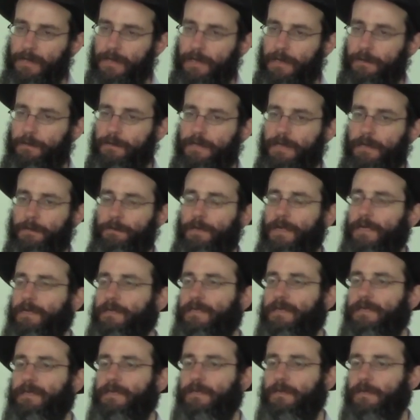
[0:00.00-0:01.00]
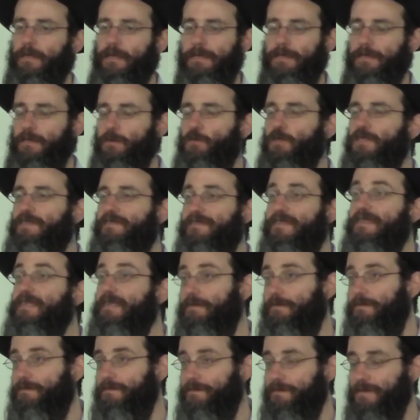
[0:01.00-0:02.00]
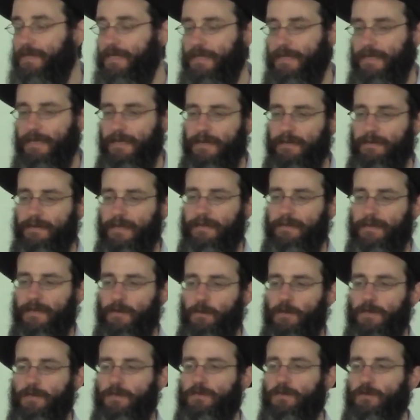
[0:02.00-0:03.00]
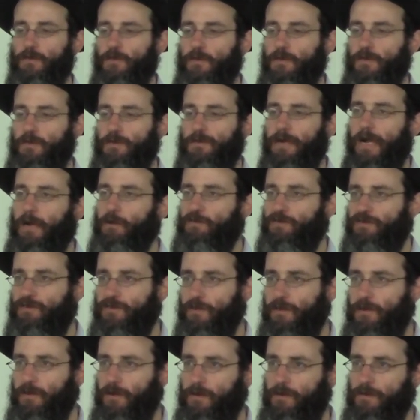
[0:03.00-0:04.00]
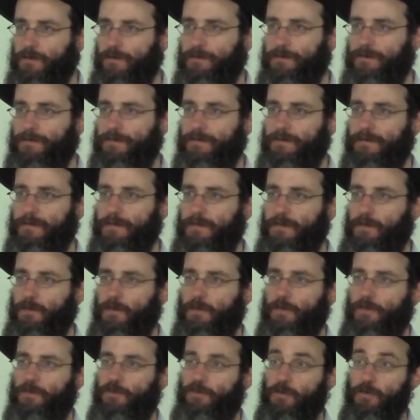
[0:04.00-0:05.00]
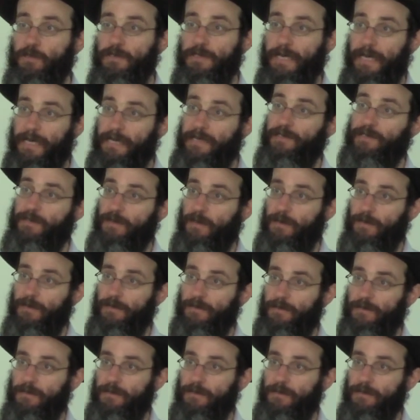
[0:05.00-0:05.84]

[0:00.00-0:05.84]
Apparently, it would seem that there were two routes to go. You could choose Esau